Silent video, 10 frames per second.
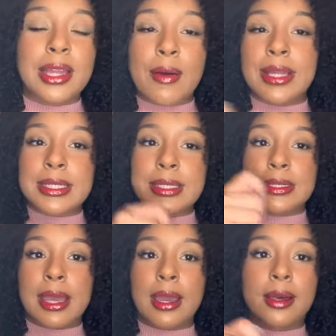Now I did
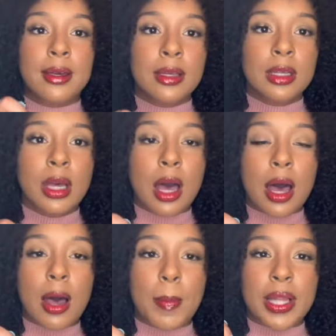take my